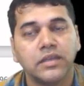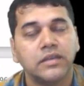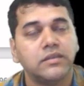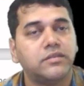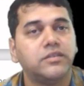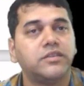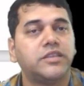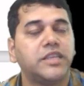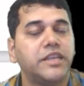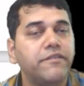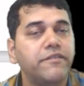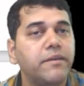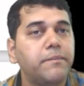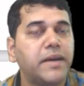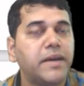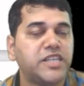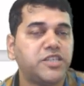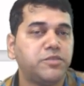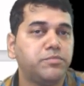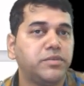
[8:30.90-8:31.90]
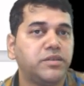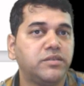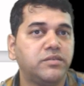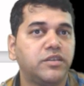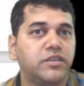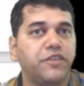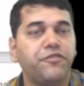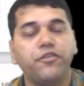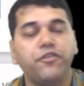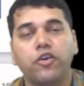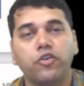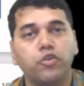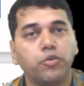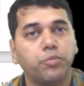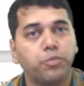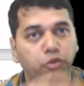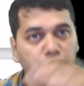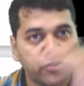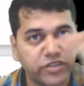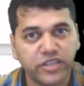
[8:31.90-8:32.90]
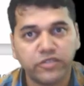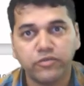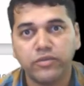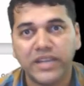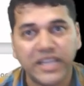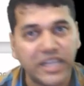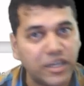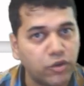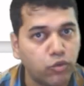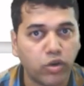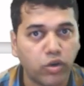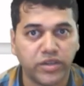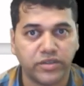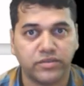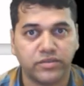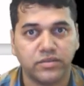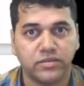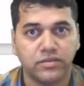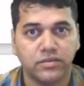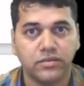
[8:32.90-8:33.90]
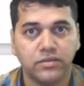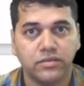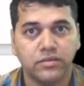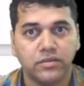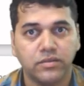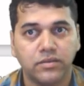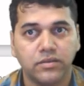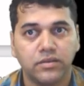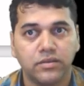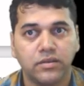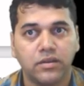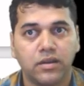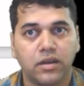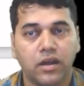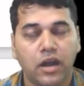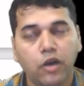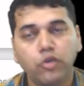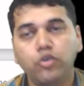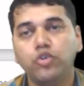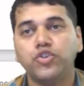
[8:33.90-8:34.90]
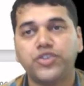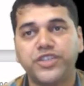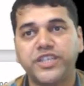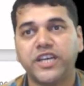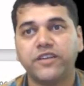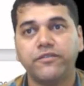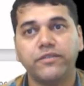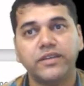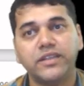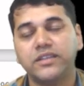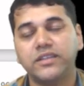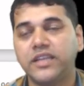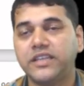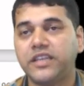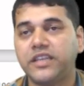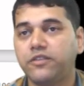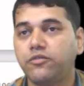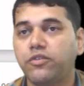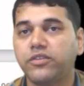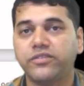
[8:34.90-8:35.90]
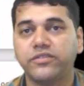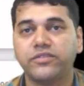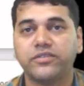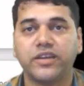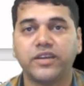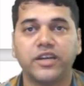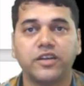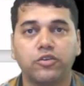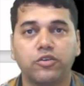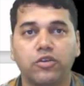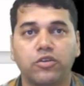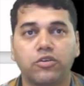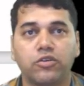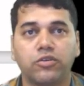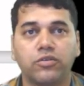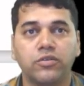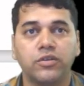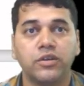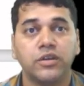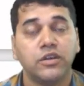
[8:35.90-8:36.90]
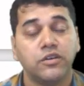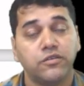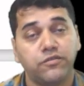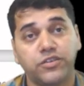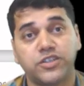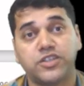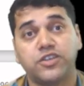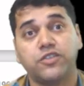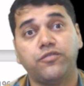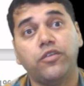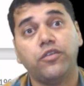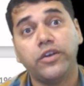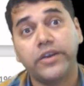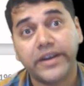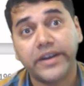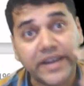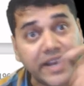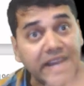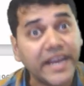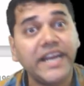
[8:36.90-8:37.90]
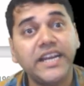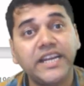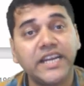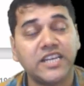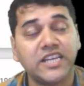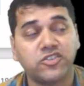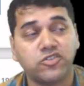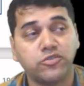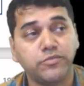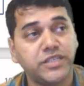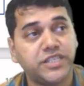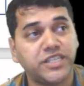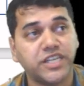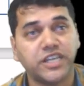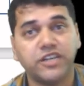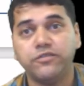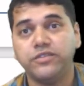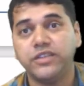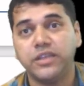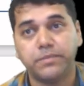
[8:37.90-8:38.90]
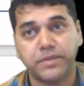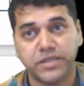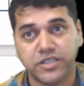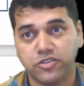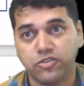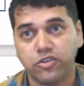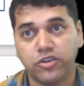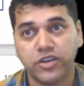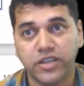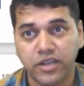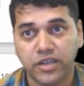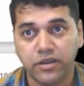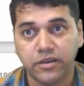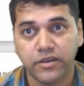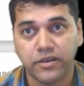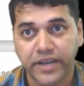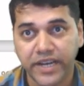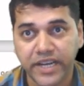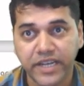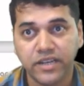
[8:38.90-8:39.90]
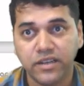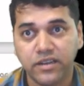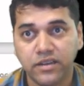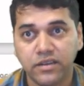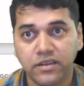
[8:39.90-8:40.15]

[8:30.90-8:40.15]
See, three-way match means if you have to process one invoice, how do you check whether that invoice is correct or not? First of all, rate has to be checked with the purchase order rate.